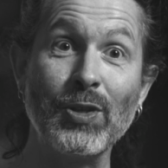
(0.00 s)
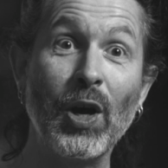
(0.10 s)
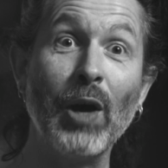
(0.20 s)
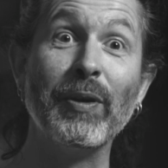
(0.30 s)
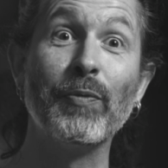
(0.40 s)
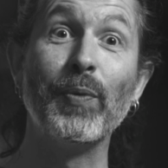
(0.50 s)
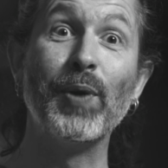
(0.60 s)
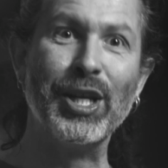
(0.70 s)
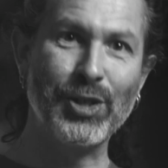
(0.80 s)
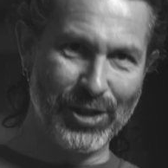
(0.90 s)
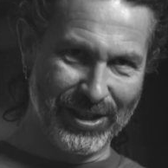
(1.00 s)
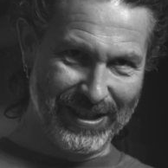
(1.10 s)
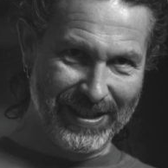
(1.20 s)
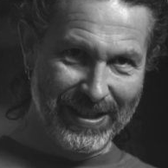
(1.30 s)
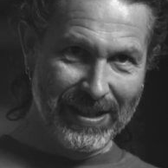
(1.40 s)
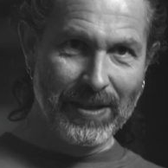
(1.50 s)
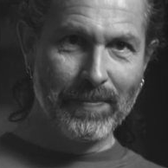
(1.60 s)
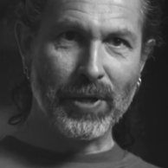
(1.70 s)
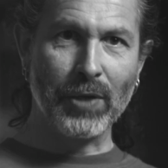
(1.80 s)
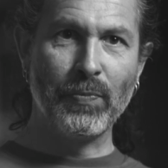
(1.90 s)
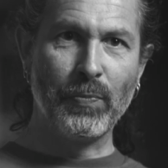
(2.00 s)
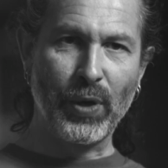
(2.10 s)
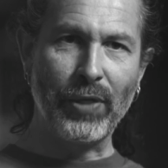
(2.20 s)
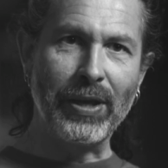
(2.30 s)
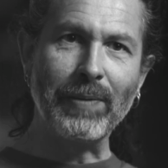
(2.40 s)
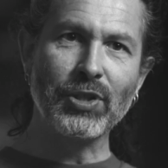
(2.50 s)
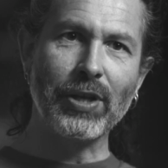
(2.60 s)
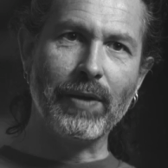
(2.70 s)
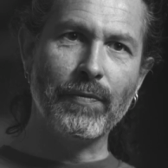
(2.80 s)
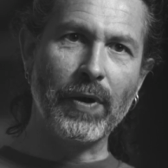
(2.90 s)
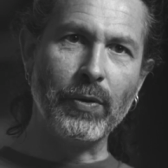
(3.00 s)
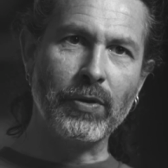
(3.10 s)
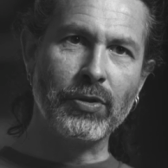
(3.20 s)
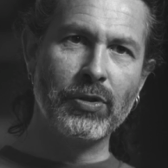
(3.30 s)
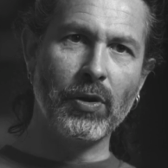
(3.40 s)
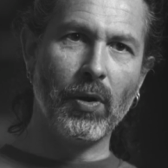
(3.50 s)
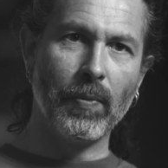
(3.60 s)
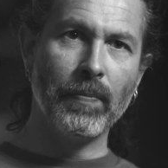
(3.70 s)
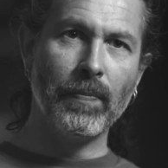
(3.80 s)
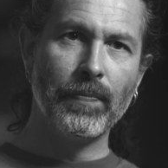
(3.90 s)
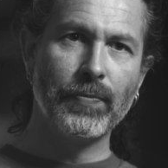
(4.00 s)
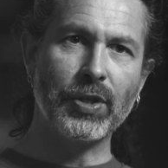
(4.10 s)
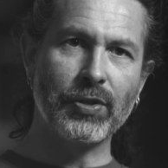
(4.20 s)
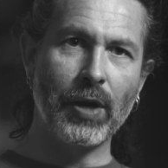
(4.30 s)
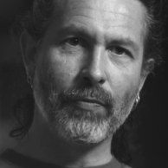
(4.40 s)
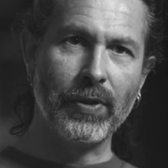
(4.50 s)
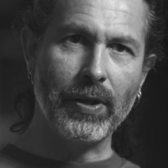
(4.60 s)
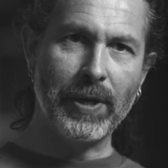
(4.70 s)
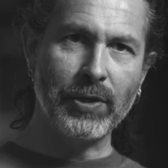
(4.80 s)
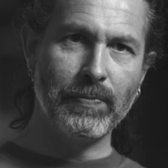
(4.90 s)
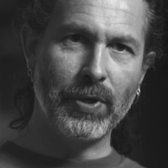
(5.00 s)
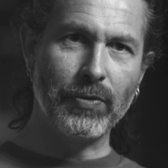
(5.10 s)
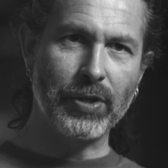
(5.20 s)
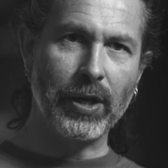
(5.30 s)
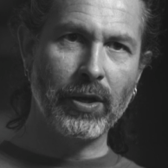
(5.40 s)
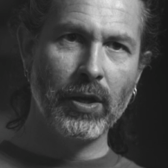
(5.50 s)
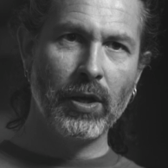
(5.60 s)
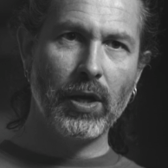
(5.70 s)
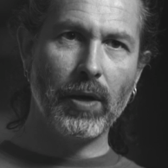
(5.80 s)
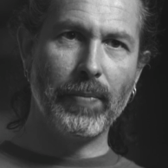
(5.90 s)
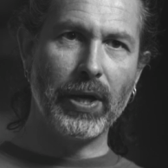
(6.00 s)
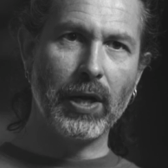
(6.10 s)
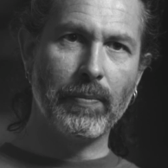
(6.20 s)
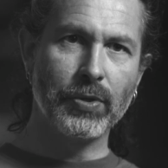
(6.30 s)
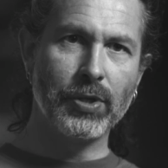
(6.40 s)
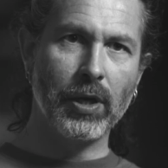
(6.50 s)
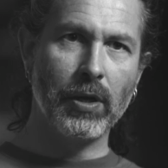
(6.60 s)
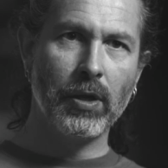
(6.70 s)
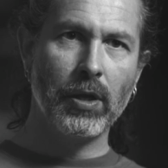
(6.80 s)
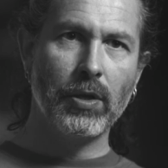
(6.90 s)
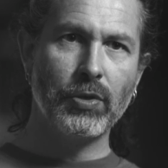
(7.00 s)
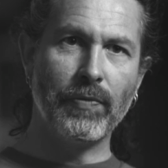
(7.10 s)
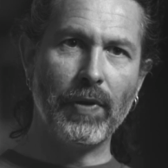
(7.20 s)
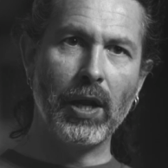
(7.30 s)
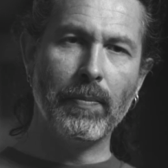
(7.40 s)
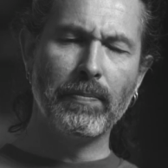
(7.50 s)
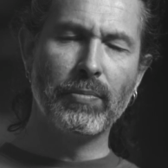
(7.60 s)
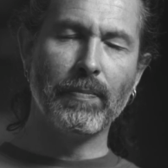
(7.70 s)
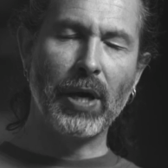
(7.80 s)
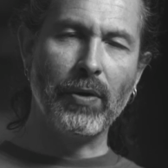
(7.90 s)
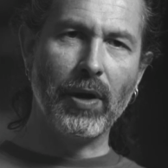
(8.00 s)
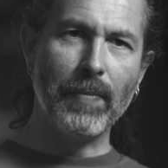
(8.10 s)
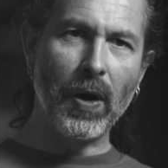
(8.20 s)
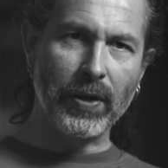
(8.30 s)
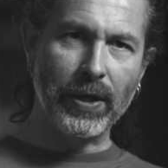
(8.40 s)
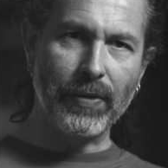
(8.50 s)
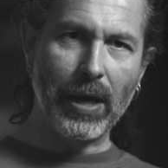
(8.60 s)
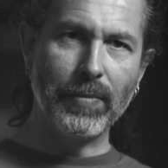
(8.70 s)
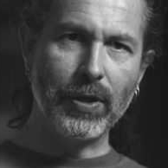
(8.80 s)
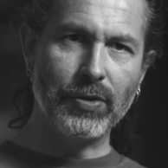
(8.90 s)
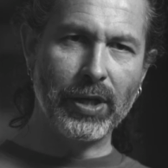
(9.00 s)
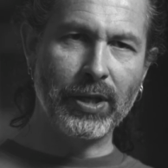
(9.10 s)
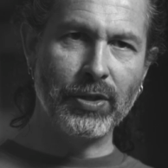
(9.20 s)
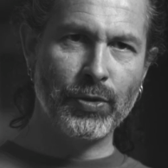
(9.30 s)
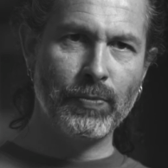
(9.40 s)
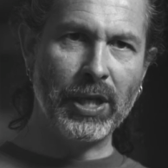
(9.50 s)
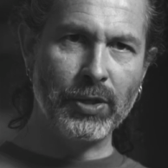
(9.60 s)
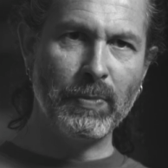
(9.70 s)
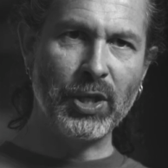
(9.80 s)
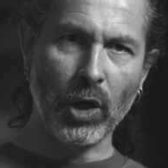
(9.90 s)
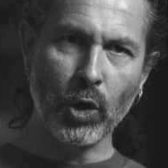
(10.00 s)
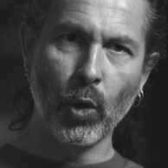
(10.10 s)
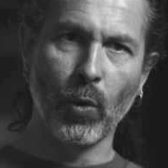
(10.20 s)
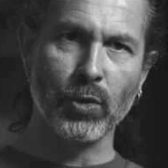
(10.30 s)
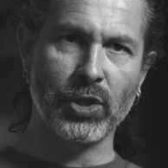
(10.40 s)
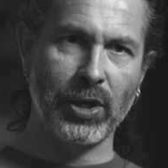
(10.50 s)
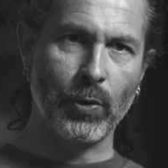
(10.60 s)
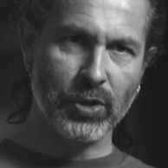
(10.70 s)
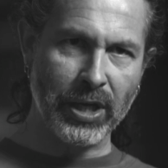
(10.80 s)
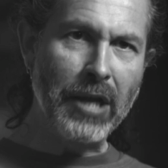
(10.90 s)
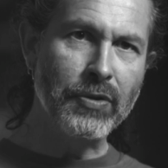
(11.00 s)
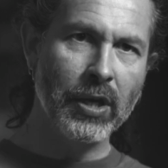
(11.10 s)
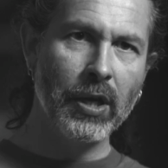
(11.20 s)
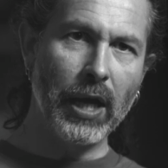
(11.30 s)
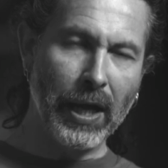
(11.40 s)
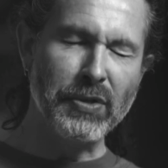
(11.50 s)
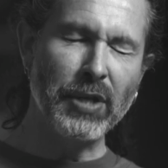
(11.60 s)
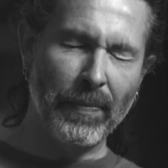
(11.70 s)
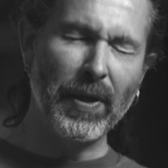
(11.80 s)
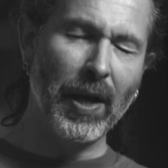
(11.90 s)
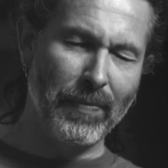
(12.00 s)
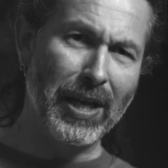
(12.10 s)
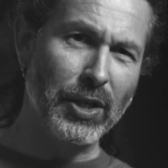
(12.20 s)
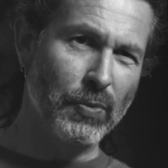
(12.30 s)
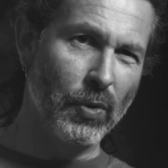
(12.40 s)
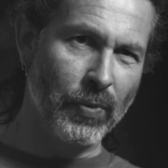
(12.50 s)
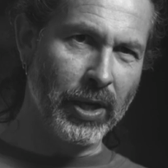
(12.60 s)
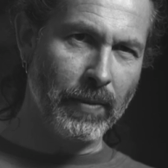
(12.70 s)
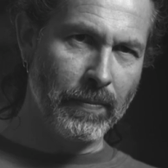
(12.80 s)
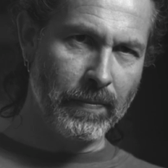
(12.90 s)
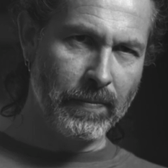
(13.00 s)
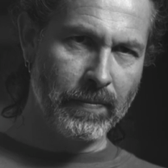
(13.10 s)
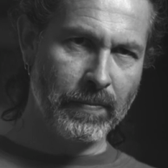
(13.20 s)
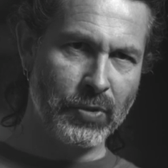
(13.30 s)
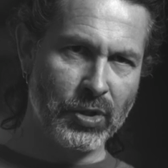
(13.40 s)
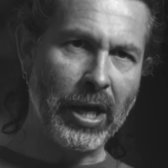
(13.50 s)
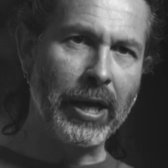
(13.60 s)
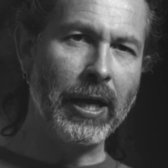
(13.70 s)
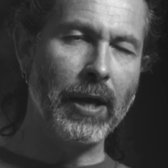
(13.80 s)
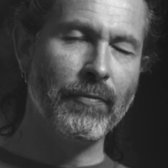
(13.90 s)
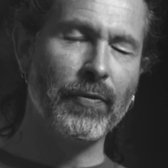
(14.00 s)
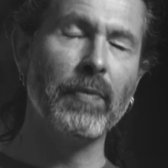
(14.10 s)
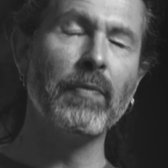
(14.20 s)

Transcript: in time if we wish. But we think staying focused on discovering the best music and being able to develop, promote and market that music is our core skill set, and that's what we're staying at